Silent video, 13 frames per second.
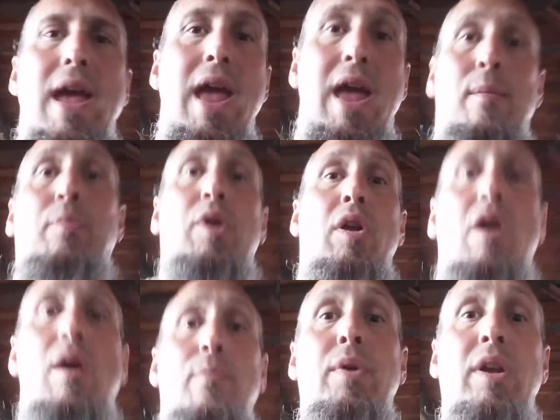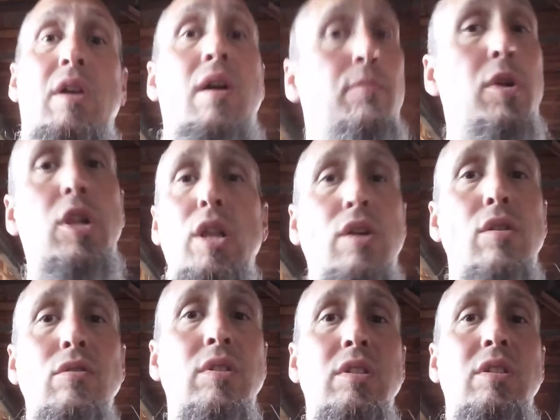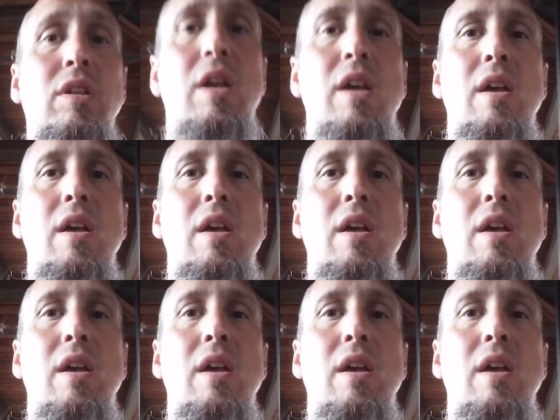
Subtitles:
amp it up and come close.